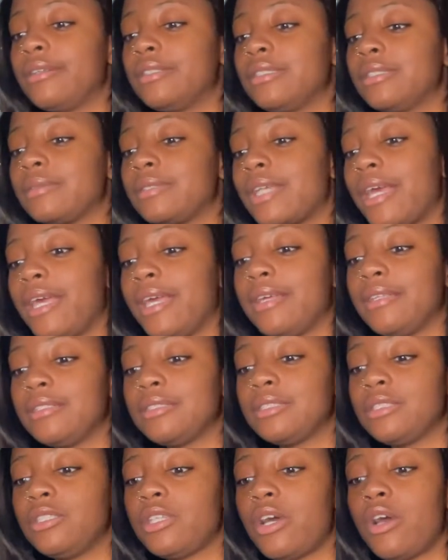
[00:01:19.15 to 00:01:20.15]

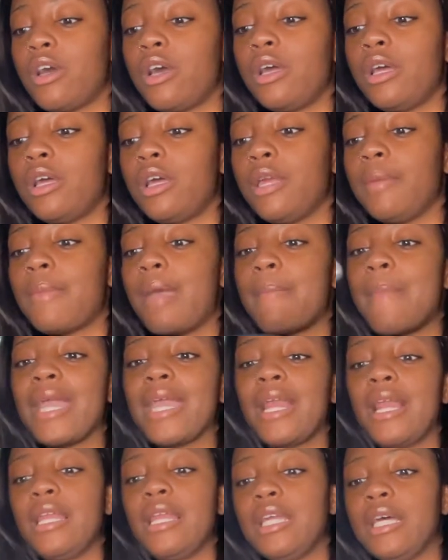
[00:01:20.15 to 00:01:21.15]
Sometimes, you know, it might
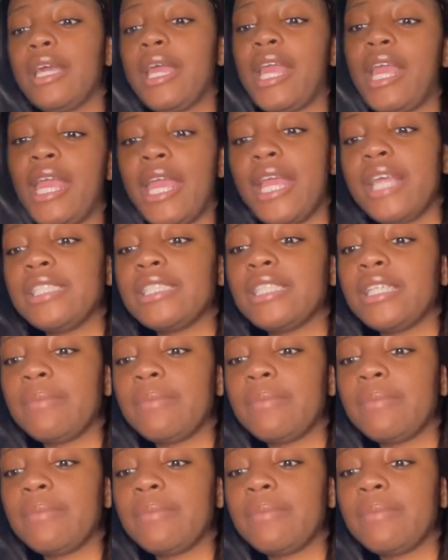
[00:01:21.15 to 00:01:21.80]
get a little handsy.